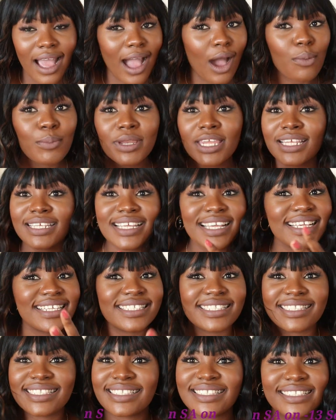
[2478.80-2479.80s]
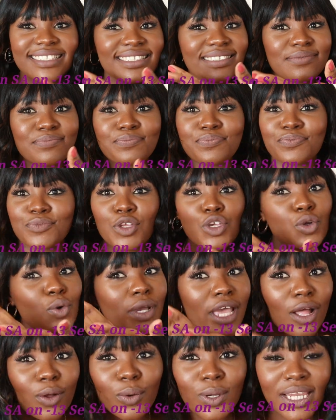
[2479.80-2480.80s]
How many days? You
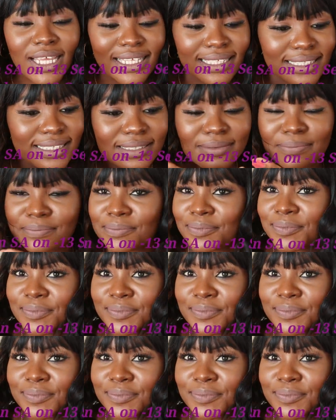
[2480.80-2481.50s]
calculate.